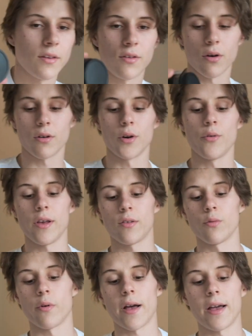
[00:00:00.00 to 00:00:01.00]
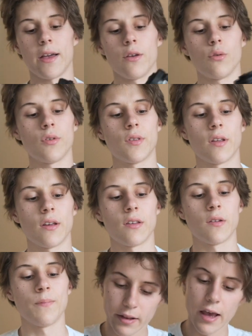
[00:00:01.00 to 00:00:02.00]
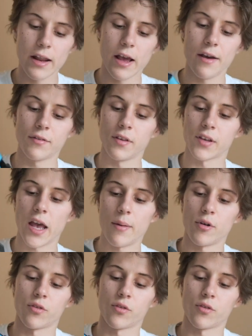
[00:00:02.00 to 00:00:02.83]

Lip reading: is the only reason why I use this. Then I have this camera